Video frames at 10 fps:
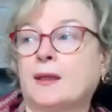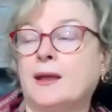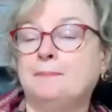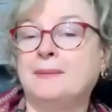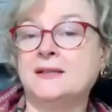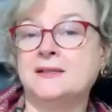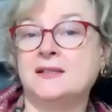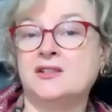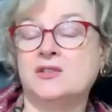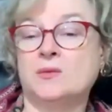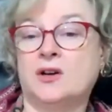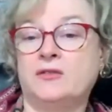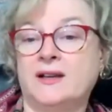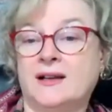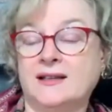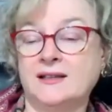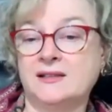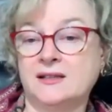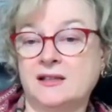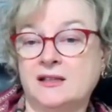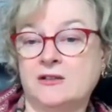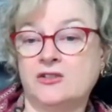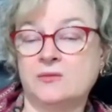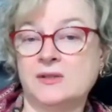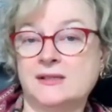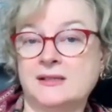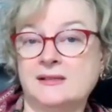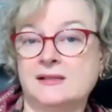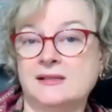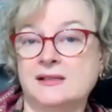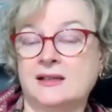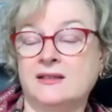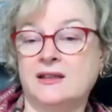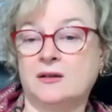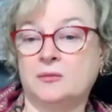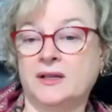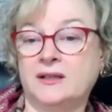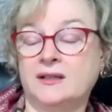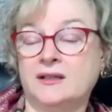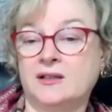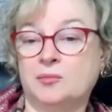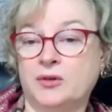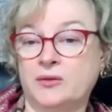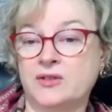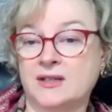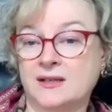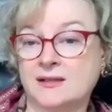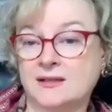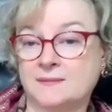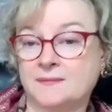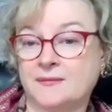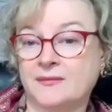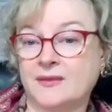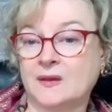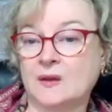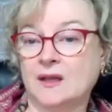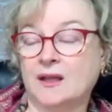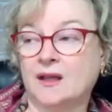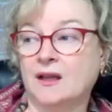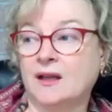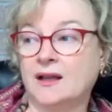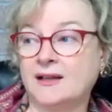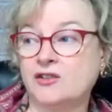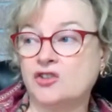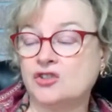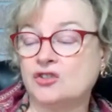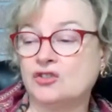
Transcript: embedded into our reality to assist us in the awakening process. And